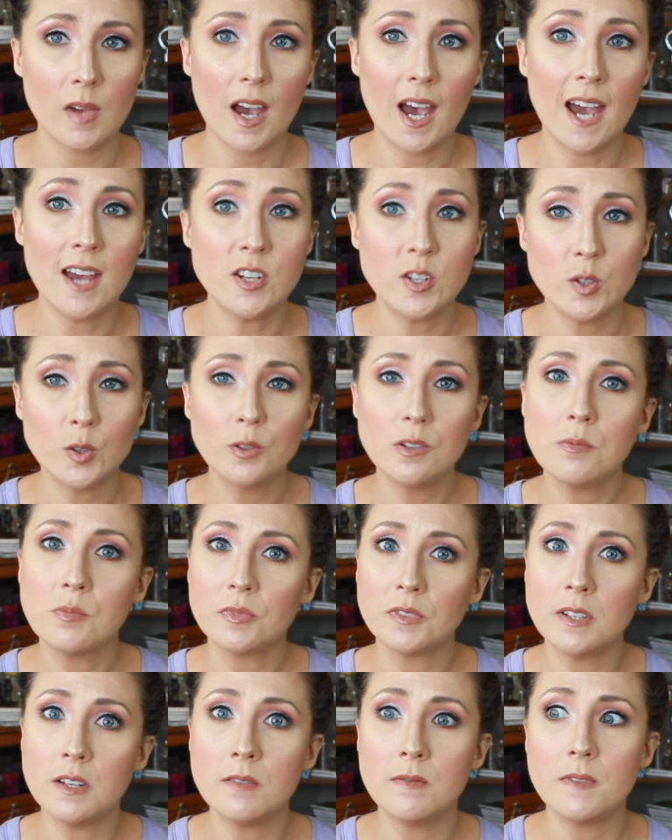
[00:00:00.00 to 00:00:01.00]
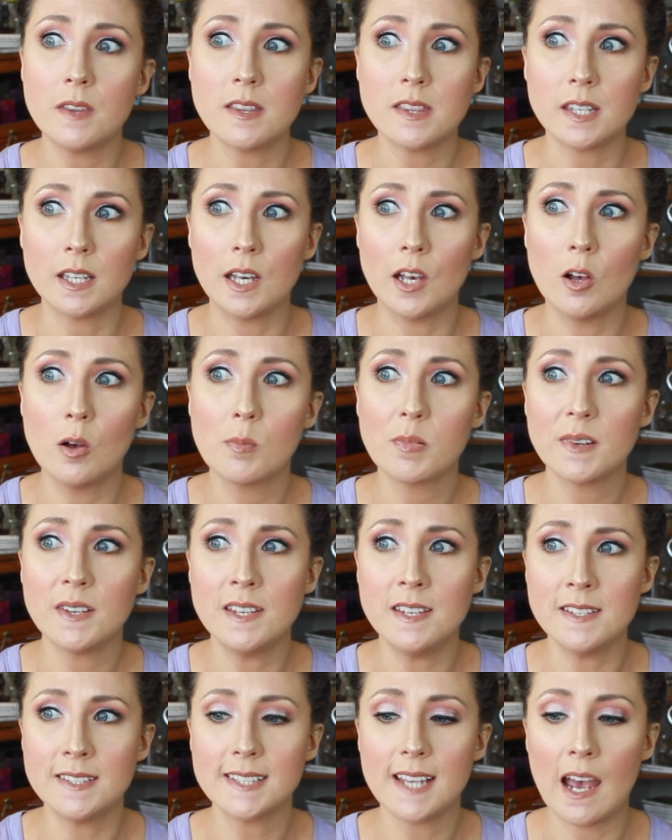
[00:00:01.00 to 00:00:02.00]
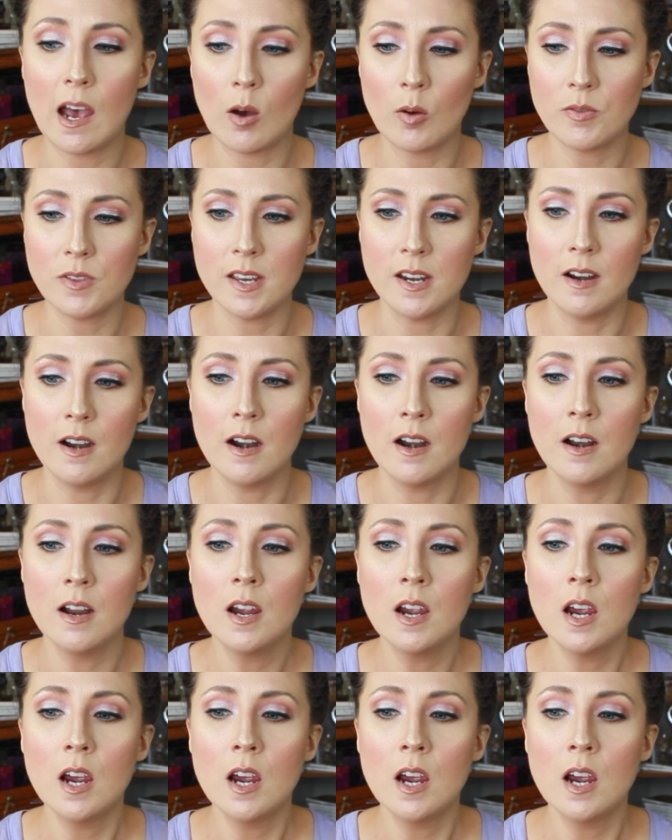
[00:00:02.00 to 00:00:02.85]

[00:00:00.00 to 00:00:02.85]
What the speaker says: I truly believe that the help is out there,